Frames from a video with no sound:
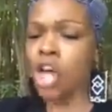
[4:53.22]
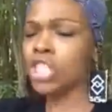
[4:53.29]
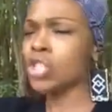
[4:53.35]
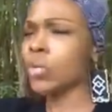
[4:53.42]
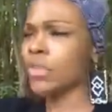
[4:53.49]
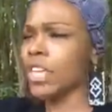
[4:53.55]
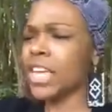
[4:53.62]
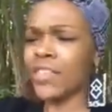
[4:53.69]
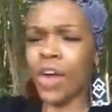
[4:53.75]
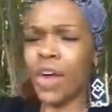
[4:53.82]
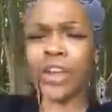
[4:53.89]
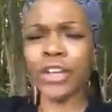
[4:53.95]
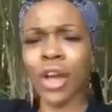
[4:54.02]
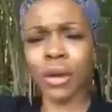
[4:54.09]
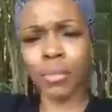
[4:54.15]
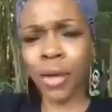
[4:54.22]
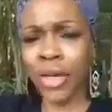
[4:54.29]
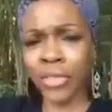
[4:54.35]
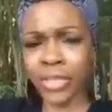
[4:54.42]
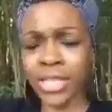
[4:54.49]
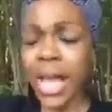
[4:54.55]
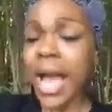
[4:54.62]
Also, think of our young
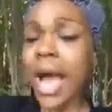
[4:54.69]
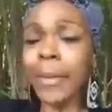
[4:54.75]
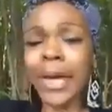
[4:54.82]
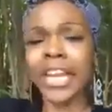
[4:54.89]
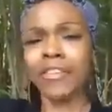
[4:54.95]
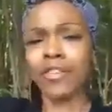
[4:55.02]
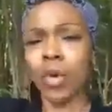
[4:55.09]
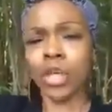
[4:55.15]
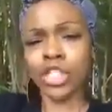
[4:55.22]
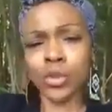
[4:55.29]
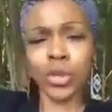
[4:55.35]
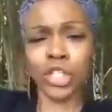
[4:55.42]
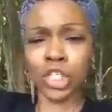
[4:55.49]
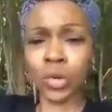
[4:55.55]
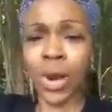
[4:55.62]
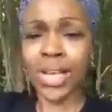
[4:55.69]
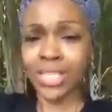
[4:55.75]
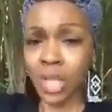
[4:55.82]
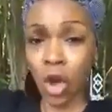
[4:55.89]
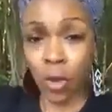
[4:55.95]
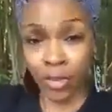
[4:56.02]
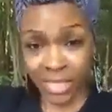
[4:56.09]
brothers. I'm not even going to
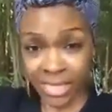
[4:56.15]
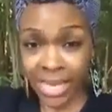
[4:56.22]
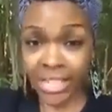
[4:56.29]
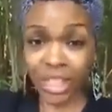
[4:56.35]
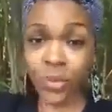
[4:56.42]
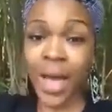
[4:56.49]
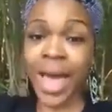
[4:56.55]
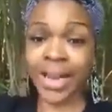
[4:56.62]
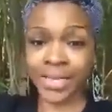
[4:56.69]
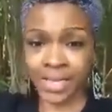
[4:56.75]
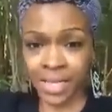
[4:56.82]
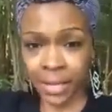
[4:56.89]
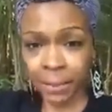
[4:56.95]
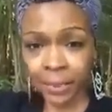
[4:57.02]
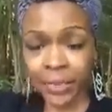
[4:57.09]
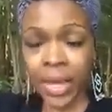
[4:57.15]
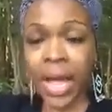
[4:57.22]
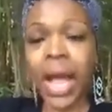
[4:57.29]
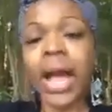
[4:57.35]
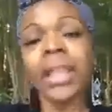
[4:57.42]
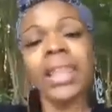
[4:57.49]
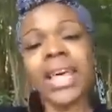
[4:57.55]
address homosexuality.
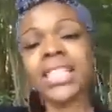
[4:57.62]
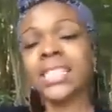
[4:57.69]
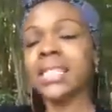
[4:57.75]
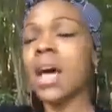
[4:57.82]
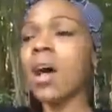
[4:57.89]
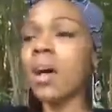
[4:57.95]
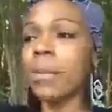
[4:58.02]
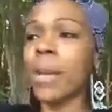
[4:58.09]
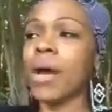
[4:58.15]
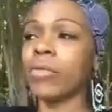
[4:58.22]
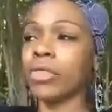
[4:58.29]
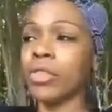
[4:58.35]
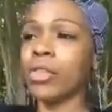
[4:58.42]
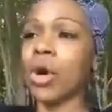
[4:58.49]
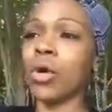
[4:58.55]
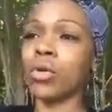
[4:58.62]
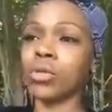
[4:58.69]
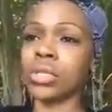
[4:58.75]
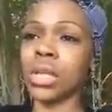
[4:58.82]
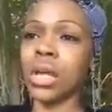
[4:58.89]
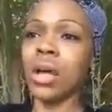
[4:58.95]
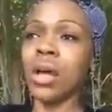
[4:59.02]
Let's talk about
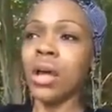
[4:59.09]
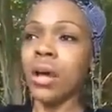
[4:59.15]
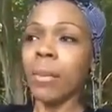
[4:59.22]
those